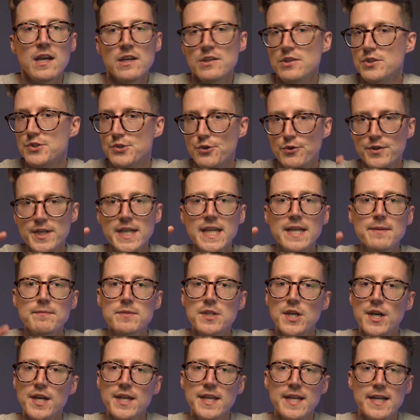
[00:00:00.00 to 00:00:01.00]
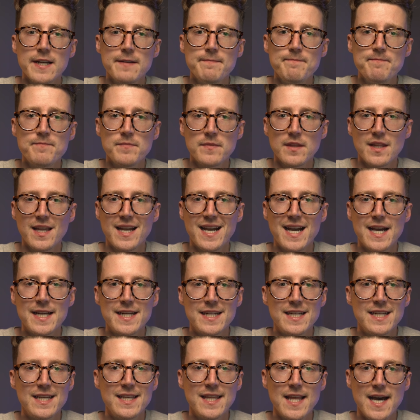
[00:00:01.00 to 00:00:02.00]
The drone came down in and
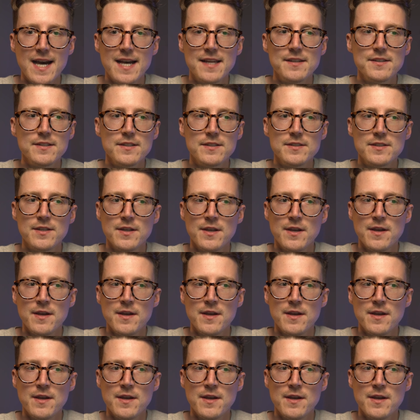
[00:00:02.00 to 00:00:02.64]
it landed